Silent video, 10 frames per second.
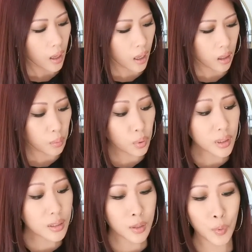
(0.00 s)
And I'm
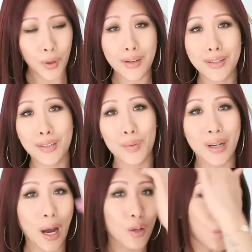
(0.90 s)
pretty disappointed this didn't
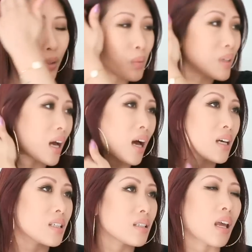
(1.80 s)
work out, only
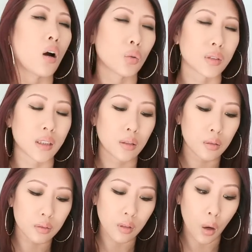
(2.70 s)
because, not only,